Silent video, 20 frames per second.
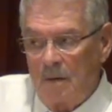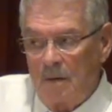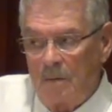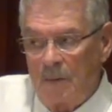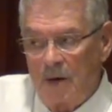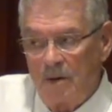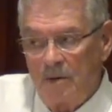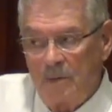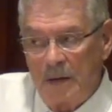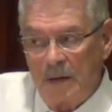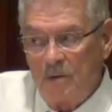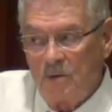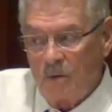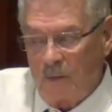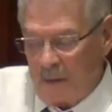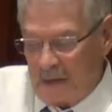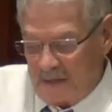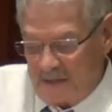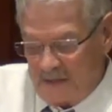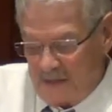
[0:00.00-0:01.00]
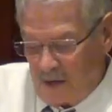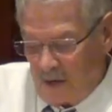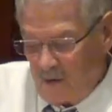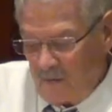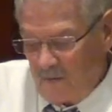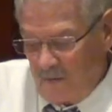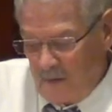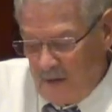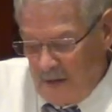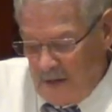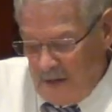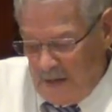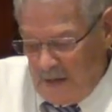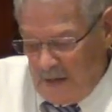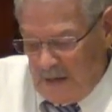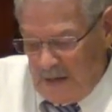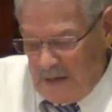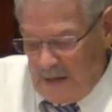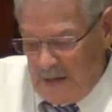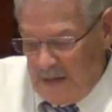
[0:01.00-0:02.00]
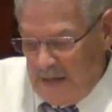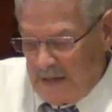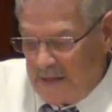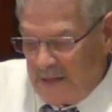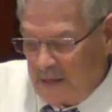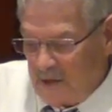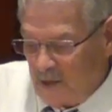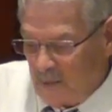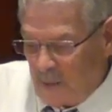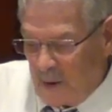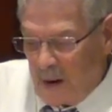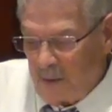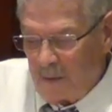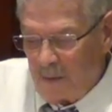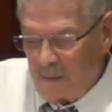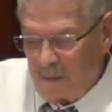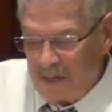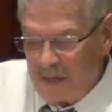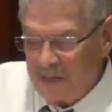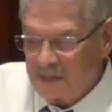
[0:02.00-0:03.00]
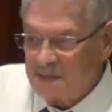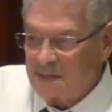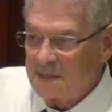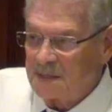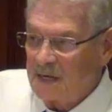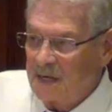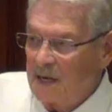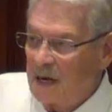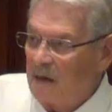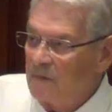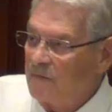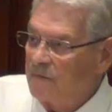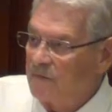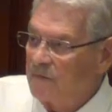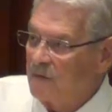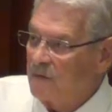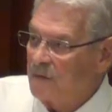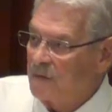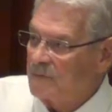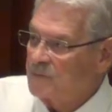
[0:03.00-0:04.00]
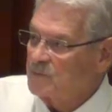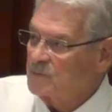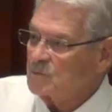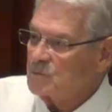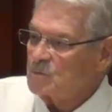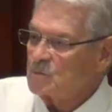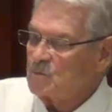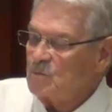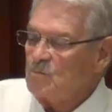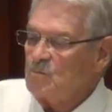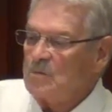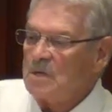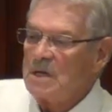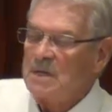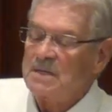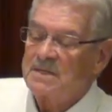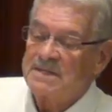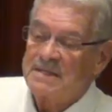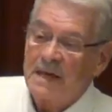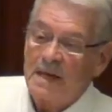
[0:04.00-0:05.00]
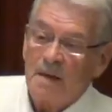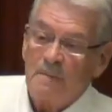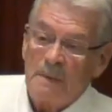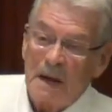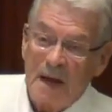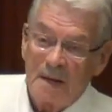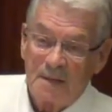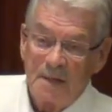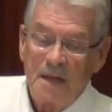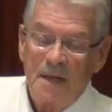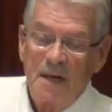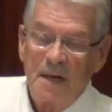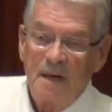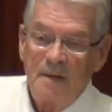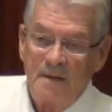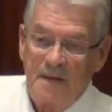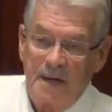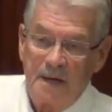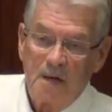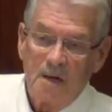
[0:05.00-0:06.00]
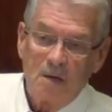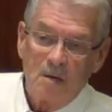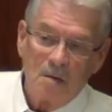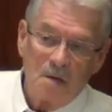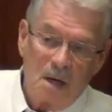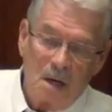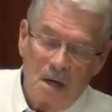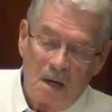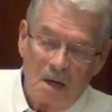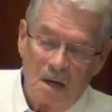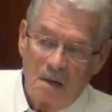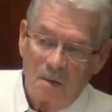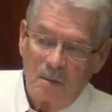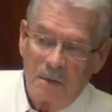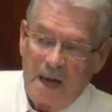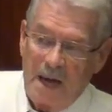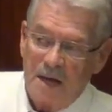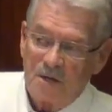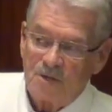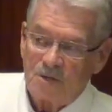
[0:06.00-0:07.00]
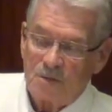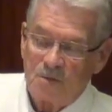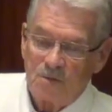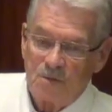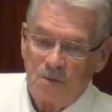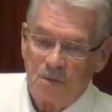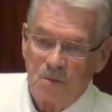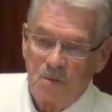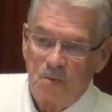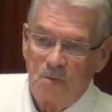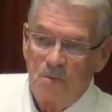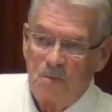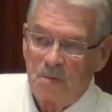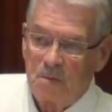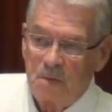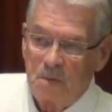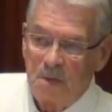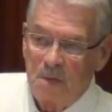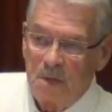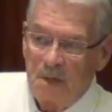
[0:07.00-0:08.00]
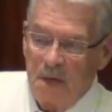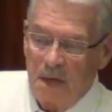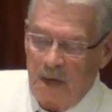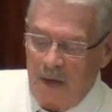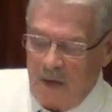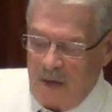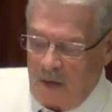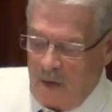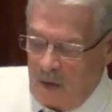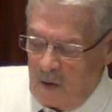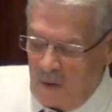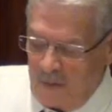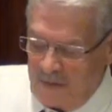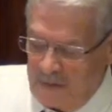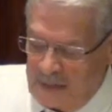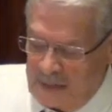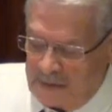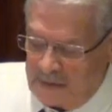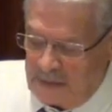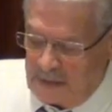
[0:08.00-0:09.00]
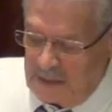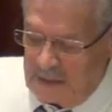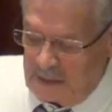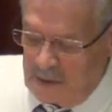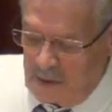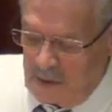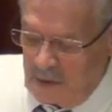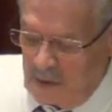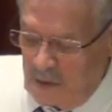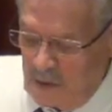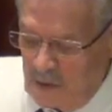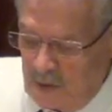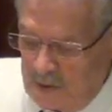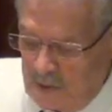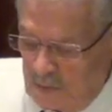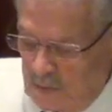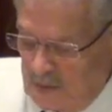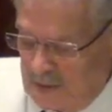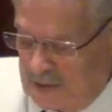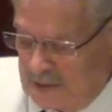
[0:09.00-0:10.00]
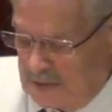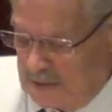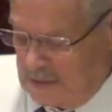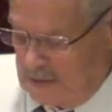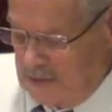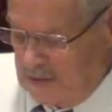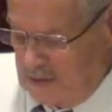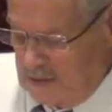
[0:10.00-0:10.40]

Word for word: monumental myself, and I think there probably isn't enough said about their uh, reaction to uh, all that occurred with that